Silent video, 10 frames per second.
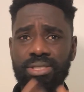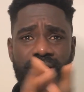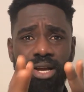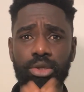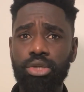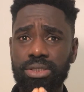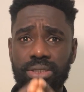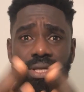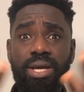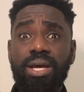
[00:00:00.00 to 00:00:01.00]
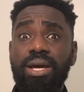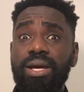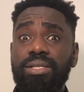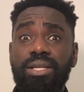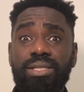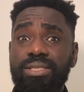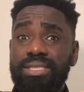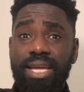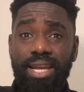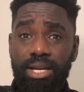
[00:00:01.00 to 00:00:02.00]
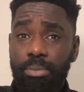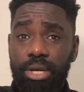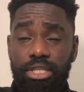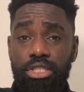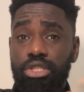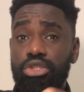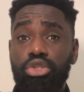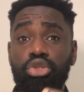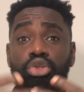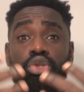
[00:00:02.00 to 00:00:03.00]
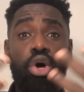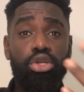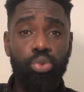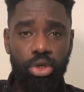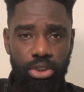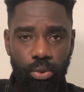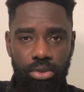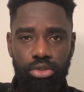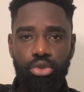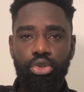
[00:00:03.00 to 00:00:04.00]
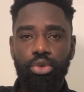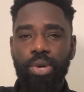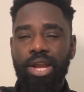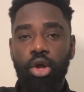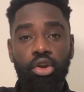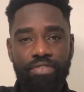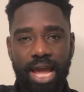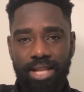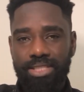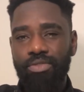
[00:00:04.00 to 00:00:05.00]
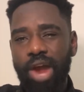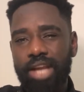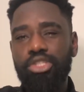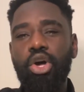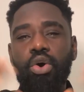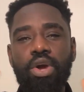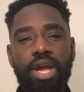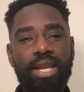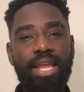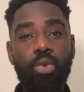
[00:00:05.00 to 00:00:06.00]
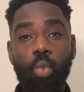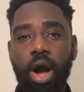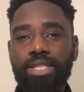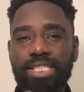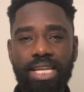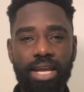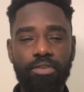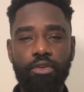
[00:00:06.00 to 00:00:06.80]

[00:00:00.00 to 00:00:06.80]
this girl who doesn't, she doesn't send anybody, she just does what she wants to do and all of that all right so they walked in and of